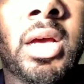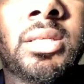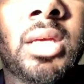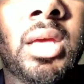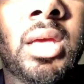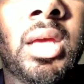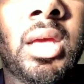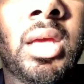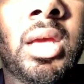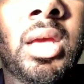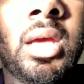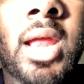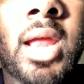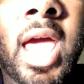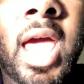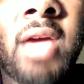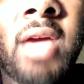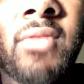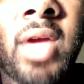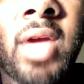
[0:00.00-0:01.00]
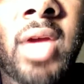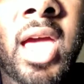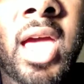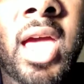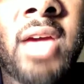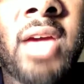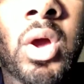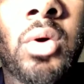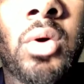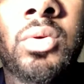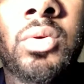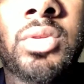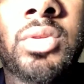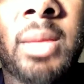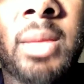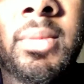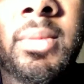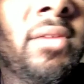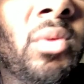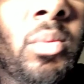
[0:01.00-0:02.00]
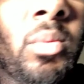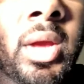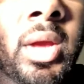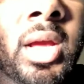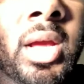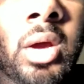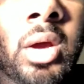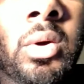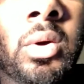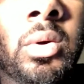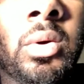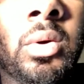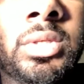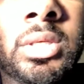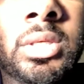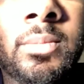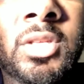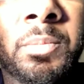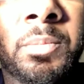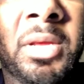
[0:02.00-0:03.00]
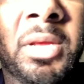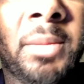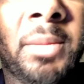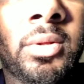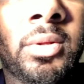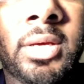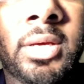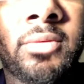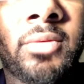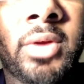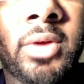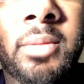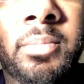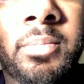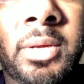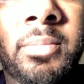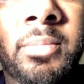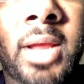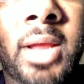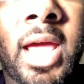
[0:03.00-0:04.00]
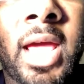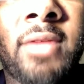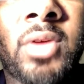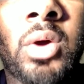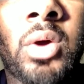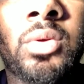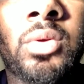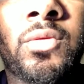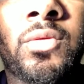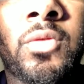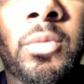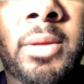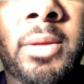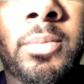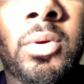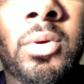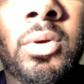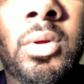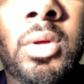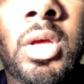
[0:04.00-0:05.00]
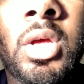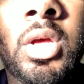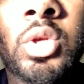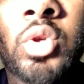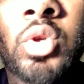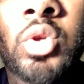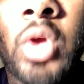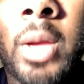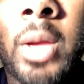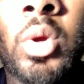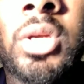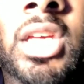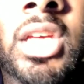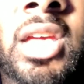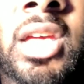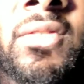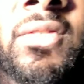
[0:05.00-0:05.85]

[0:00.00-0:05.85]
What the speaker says: and I have codes. I've been giving away codes to people and random people. But I have codes for people, so I'm going to give